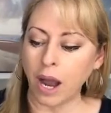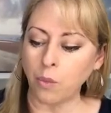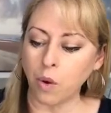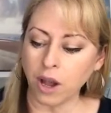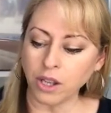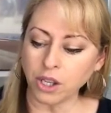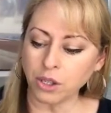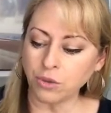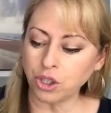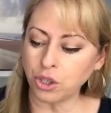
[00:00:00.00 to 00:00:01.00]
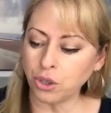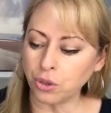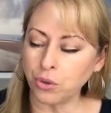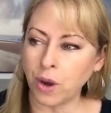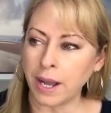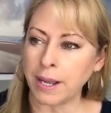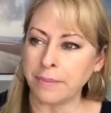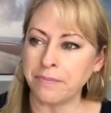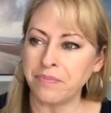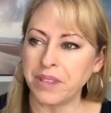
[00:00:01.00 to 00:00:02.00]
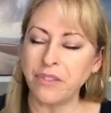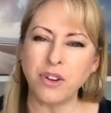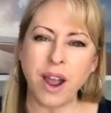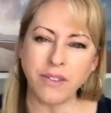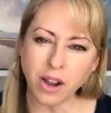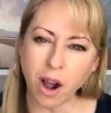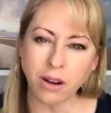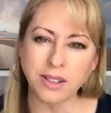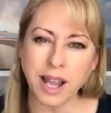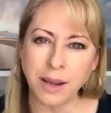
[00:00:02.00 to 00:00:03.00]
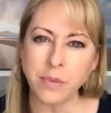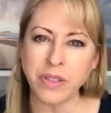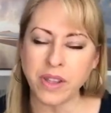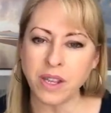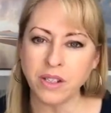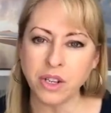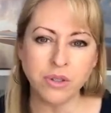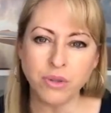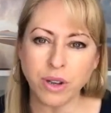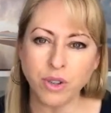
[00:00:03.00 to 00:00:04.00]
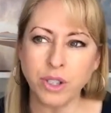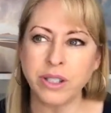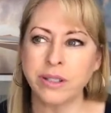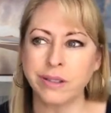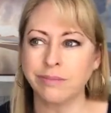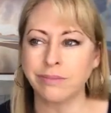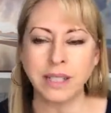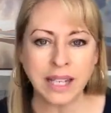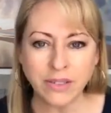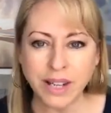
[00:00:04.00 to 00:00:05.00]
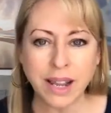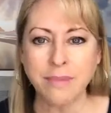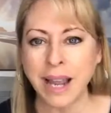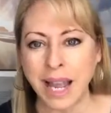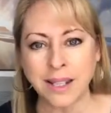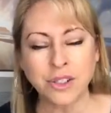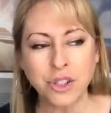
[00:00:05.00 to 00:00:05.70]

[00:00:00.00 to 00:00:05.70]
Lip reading: I want you to, if you're having a hard time with it too, you can just give it a command.